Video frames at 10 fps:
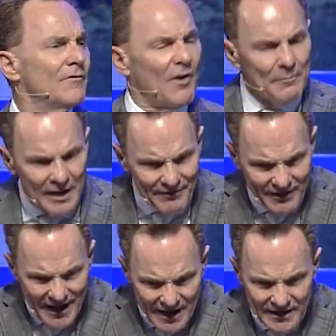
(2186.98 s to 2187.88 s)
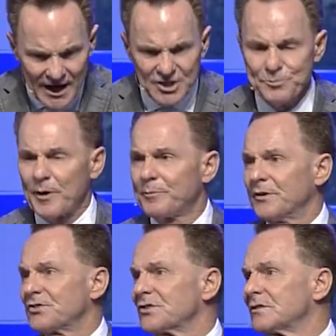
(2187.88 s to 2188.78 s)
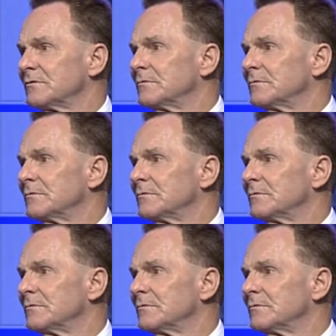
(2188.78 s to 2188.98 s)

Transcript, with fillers: from living out God's purpose.